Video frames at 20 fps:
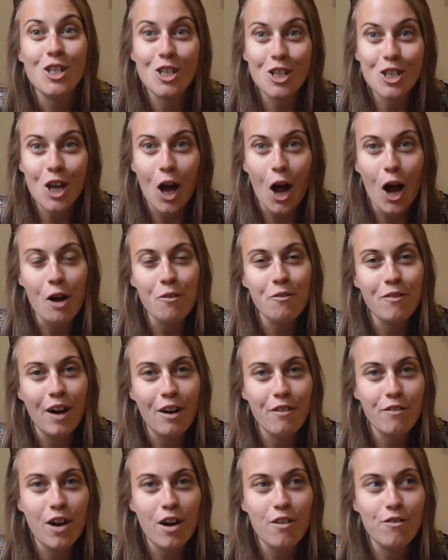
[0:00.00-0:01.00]
So
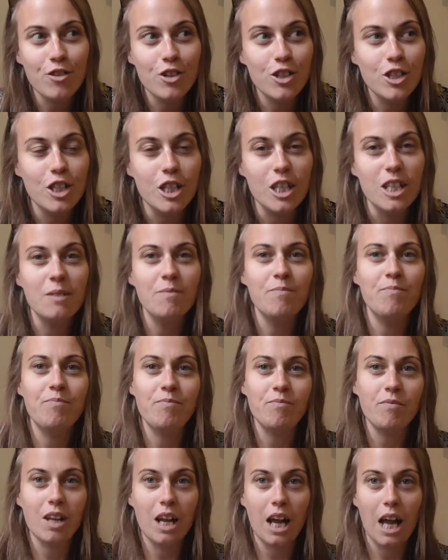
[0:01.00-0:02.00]
without further ado,
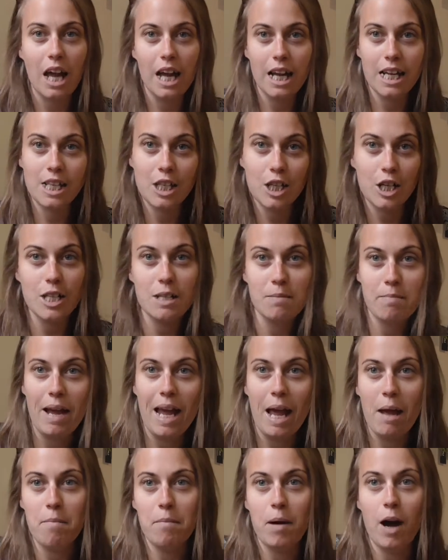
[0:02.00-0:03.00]
excuse the
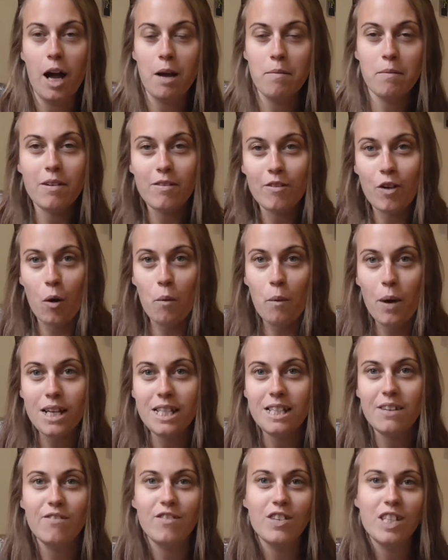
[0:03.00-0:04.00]
mayhem behind me, we've got
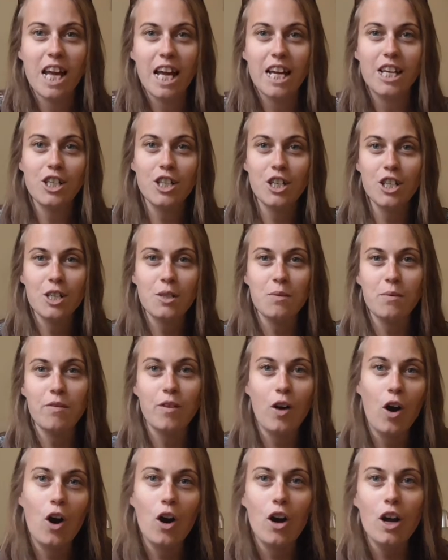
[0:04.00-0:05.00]
wedding invitations, we've
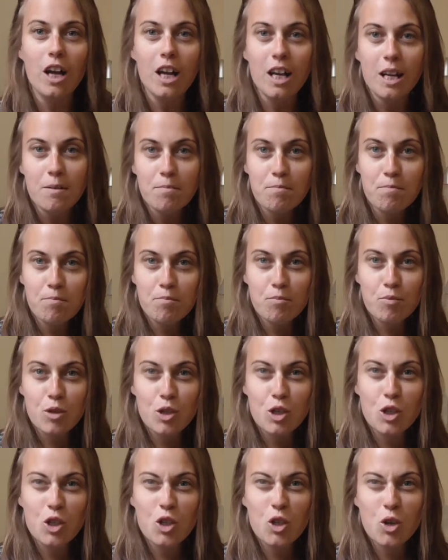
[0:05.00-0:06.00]
got
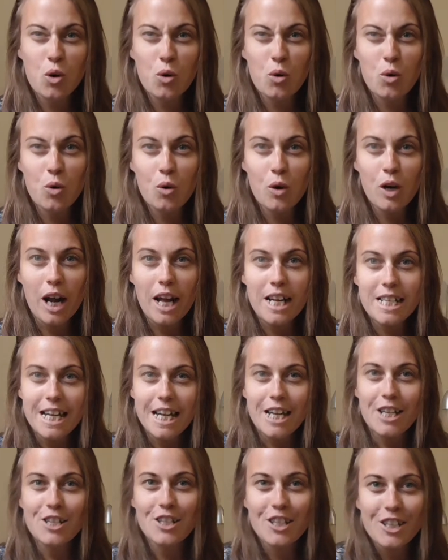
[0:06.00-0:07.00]
school
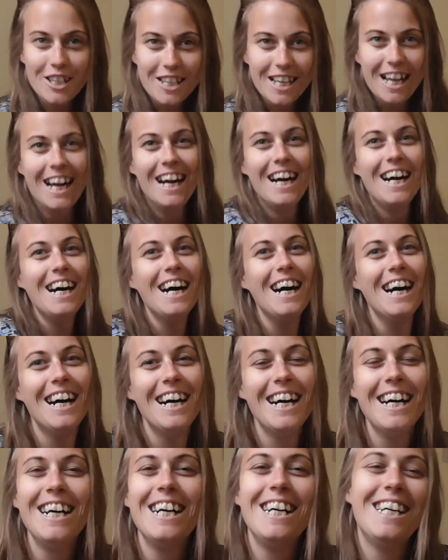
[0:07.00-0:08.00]
organisation.
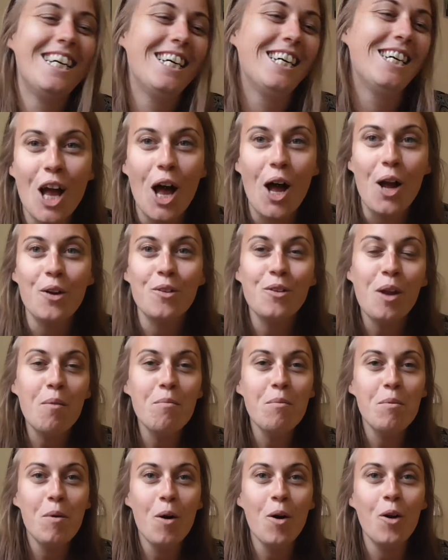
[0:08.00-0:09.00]
So
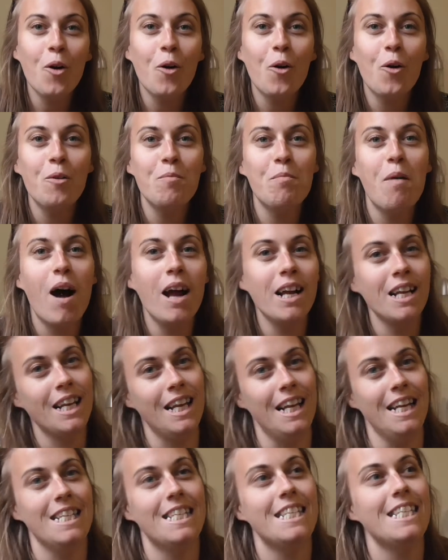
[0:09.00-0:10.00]
number one on my
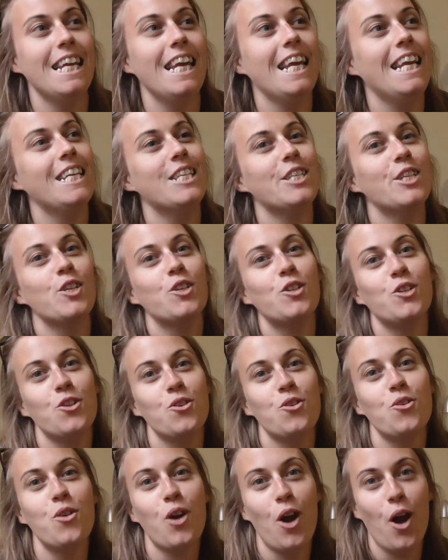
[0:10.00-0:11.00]
list is
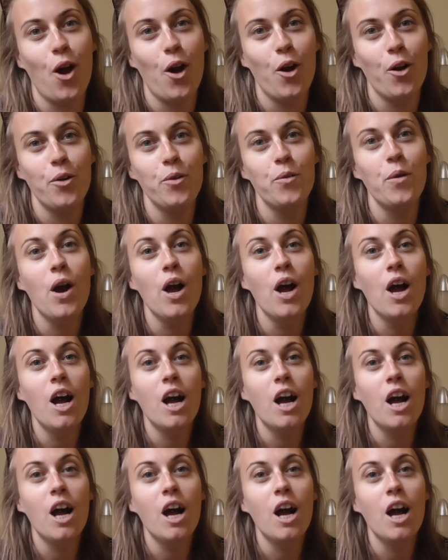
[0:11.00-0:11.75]
to go